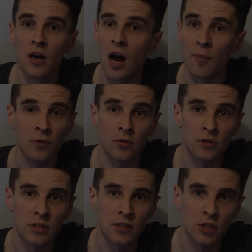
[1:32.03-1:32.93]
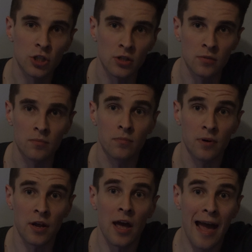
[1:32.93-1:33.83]
I'm no tactician,
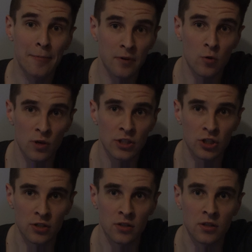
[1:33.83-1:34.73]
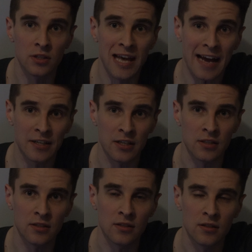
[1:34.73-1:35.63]
but I am questioning the
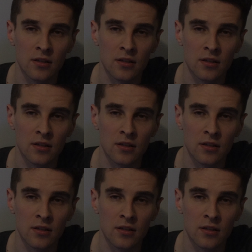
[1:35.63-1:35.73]
tactics.